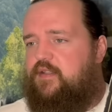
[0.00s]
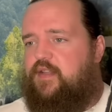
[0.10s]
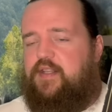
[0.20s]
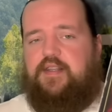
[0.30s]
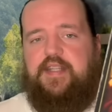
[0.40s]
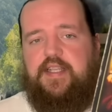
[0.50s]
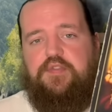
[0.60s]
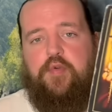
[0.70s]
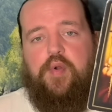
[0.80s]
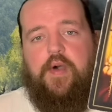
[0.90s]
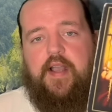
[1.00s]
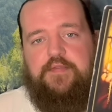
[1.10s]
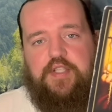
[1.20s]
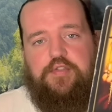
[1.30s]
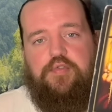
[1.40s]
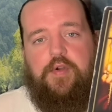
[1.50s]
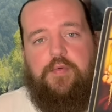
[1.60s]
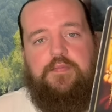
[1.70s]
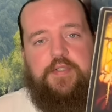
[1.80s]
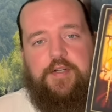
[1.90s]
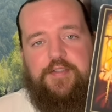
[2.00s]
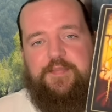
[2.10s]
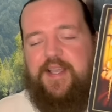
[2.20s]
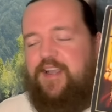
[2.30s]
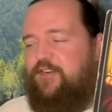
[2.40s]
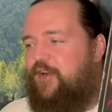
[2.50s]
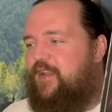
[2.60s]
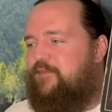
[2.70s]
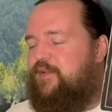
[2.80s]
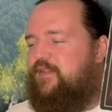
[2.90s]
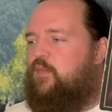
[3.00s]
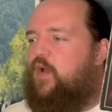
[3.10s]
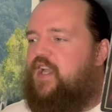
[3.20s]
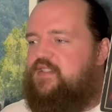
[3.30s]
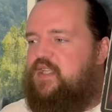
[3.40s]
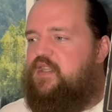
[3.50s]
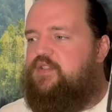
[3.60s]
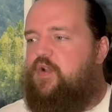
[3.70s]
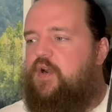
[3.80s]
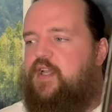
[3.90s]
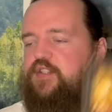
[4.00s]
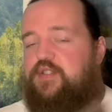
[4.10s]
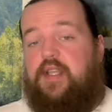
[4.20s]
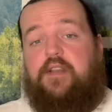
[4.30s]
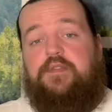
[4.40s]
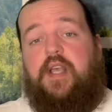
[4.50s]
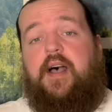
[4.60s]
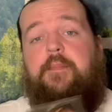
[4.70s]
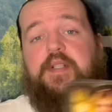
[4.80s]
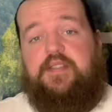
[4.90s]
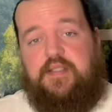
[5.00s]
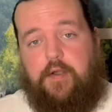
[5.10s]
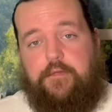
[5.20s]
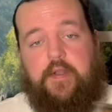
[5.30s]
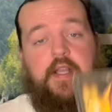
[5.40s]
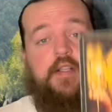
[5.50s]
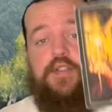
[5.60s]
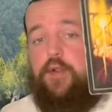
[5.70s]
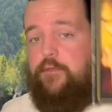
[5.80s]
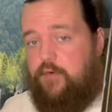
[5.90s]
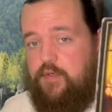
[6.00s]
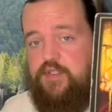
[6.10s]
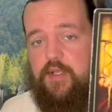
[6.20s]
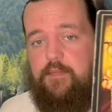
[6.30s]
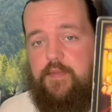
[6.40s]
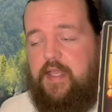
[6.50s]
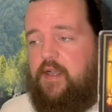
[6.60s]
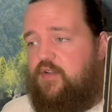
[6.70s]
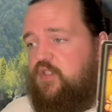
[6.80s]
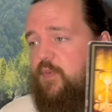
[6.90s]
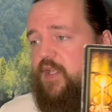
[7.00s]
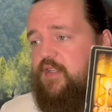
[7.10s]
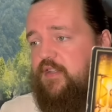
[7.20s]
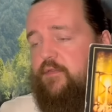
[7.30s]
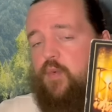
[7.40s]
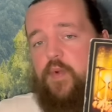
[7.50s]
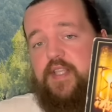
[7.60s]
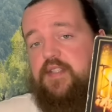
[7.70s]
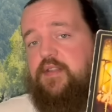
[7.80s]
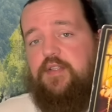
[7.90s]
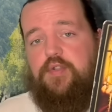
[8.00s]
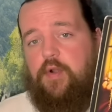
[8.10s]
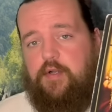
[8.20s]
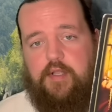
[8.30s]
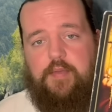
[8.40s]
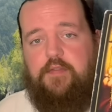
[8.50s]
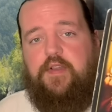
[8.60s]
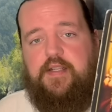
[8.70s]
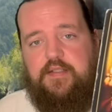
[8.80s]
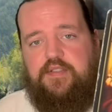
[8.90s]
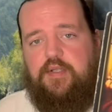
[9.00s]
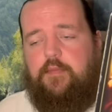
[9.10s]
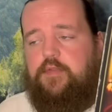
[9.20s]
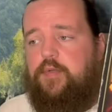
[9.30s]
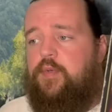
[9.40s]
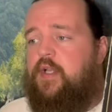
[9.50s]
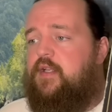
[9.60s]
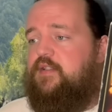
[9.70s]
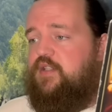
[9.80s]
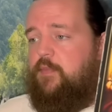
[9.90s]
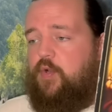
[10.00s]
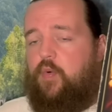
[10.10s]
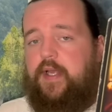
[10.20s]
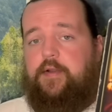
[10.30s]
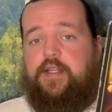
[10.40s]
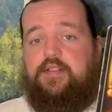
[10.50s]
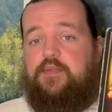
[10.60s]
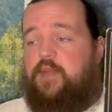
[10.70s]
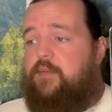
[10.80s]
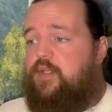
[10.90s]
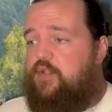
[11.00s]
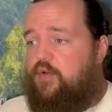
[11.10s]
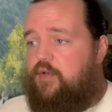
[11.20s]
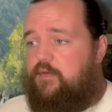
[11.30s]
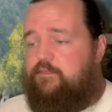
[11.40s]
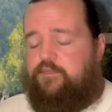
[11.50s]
like the Days of Our Lives intro years back, right? But when I see this card, I just think of time itself. So for some, and I'll explain the different ways that this card could be affecting some of you. Some Aquarians, maybe you're